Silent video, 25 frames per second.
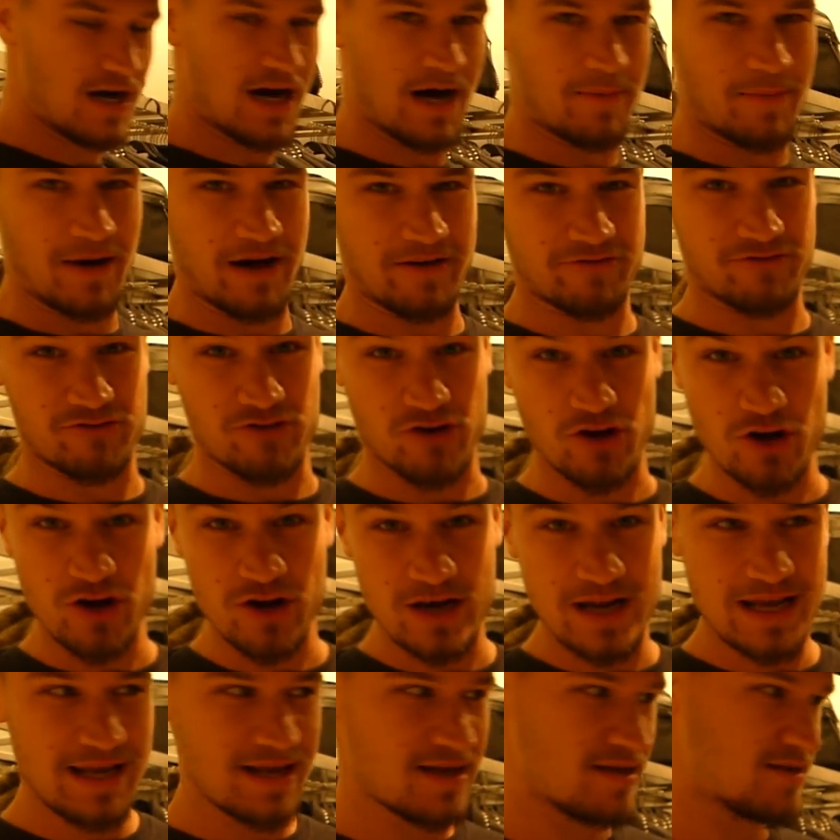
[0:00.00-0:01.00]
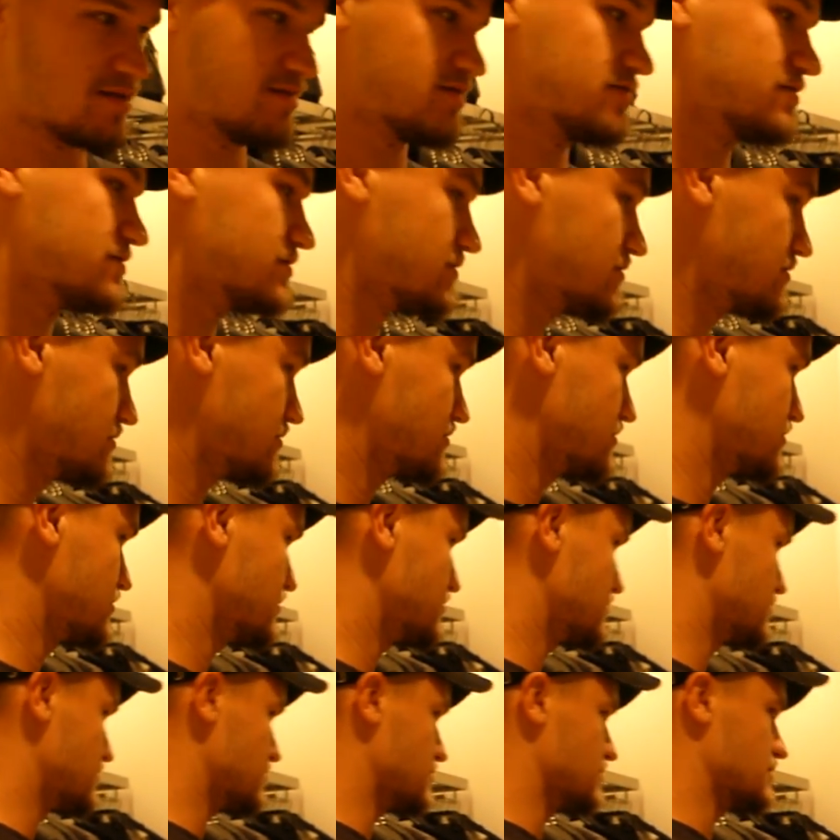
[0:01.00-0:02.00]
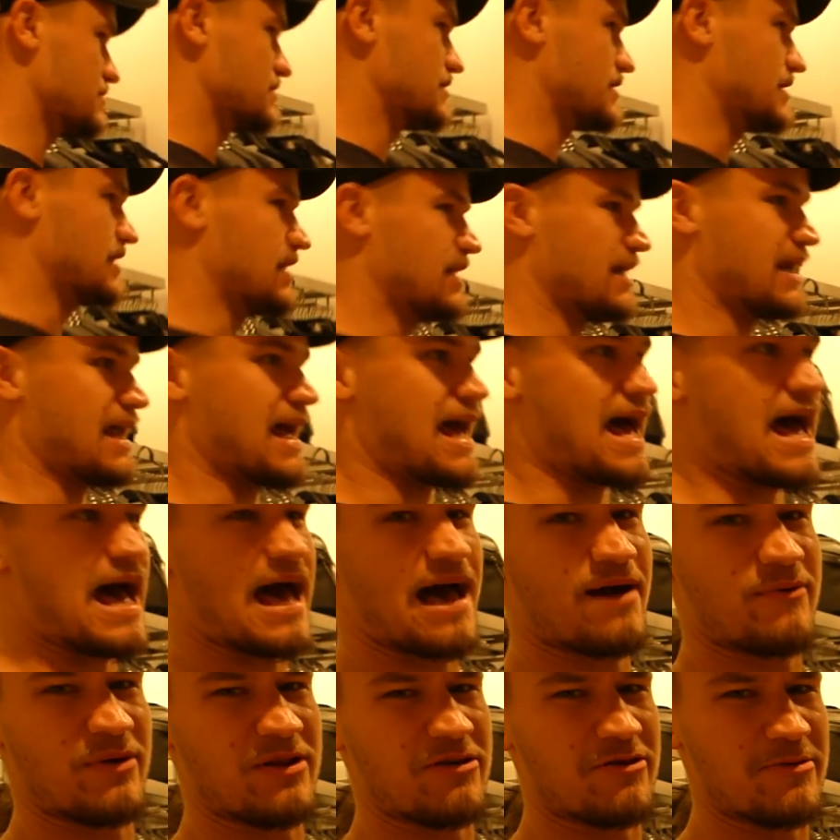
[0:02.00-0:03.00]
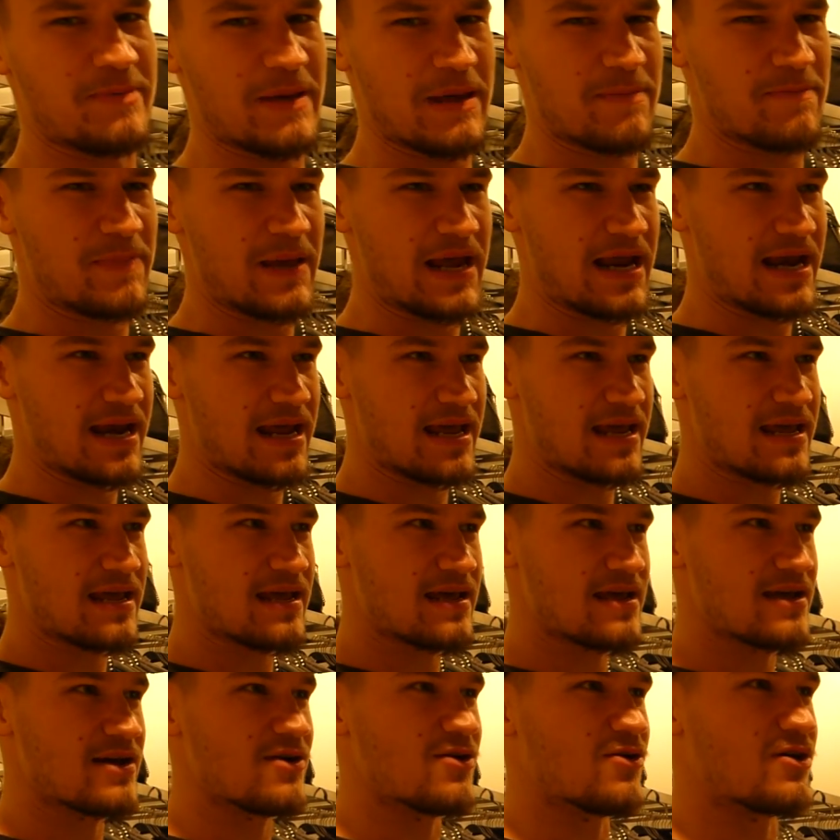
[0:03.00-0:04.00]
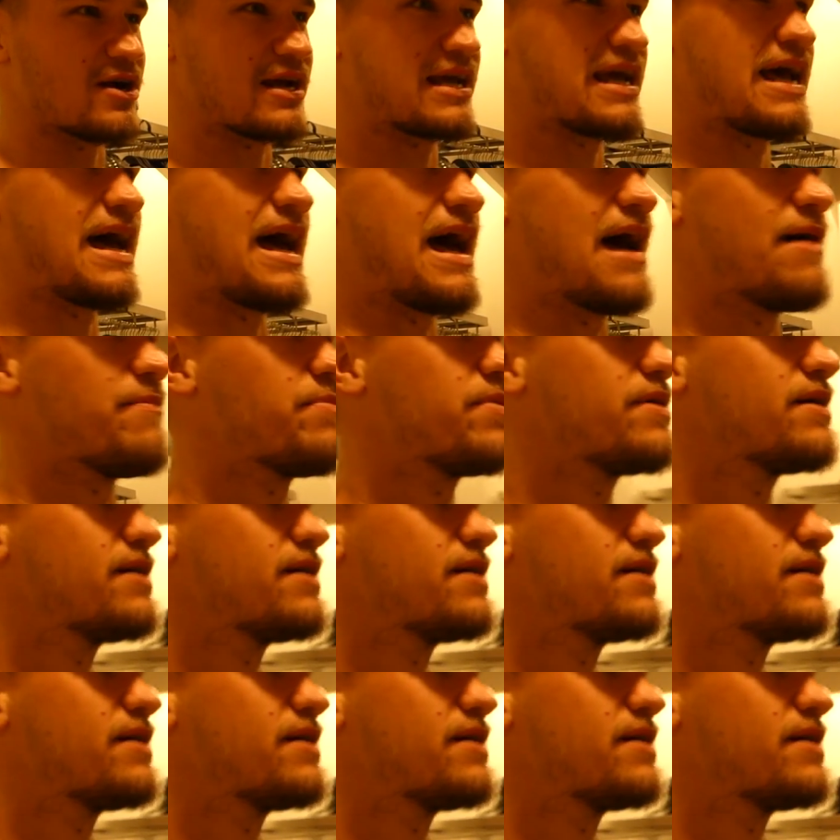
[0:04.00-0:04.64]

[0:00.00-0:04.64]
I'm after a hoodie and a hat, whether it be a beanie or a cap.